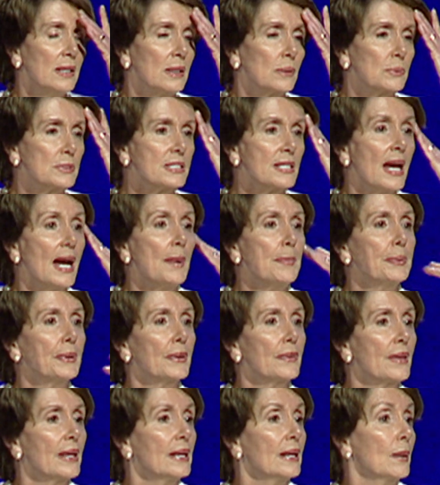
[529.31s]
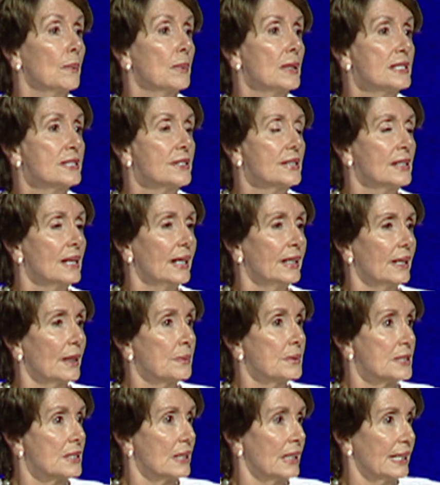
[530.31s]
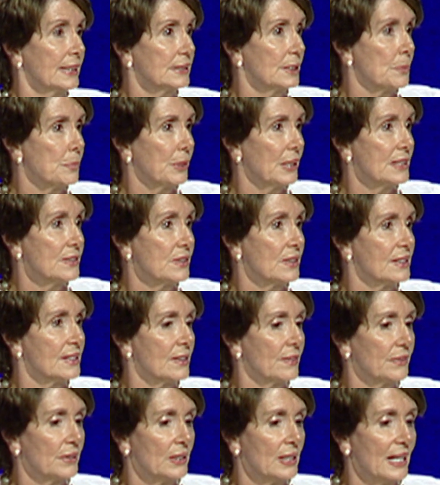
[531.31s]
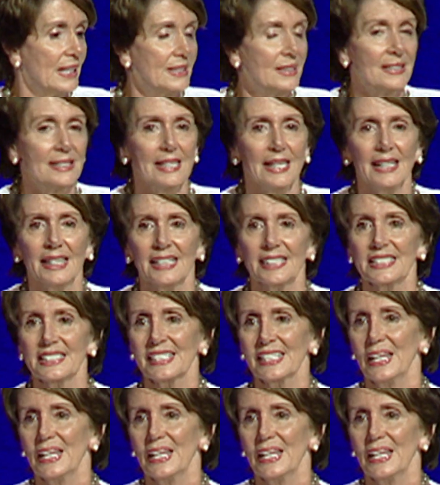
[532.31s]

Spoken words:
was happier than I was the night I was elected President of the United States."